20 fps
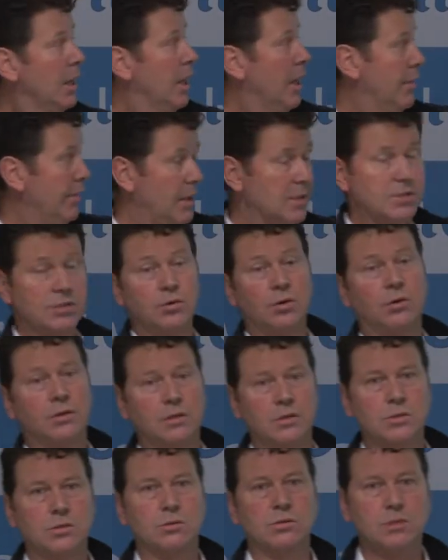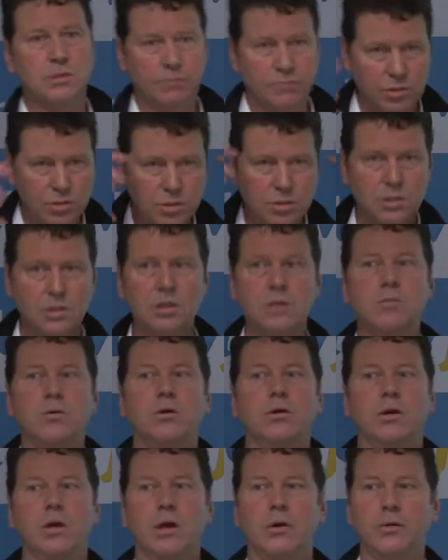And that's non-exhaustive, you just keep
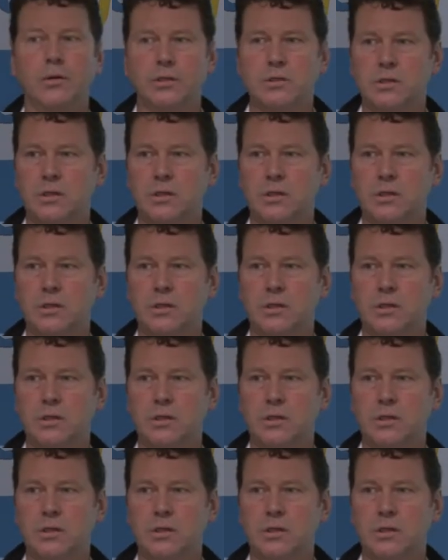on going.